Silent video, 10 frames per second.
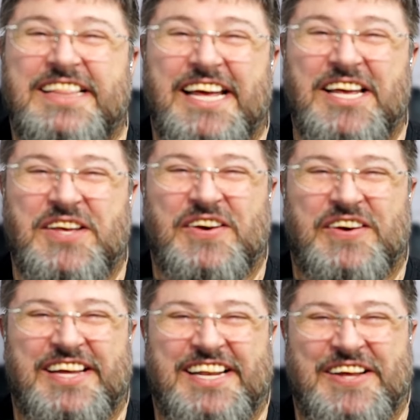Thank
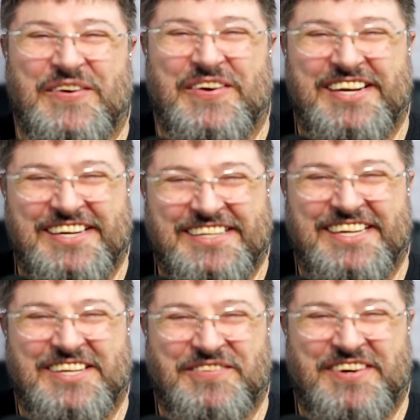you. Hello, and
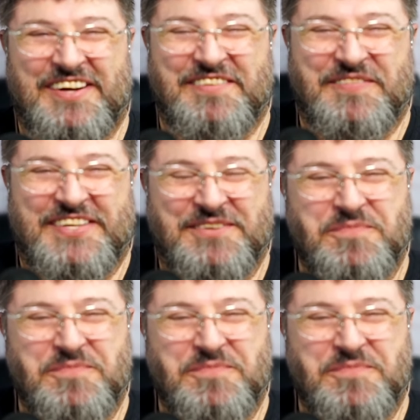thank you for having me.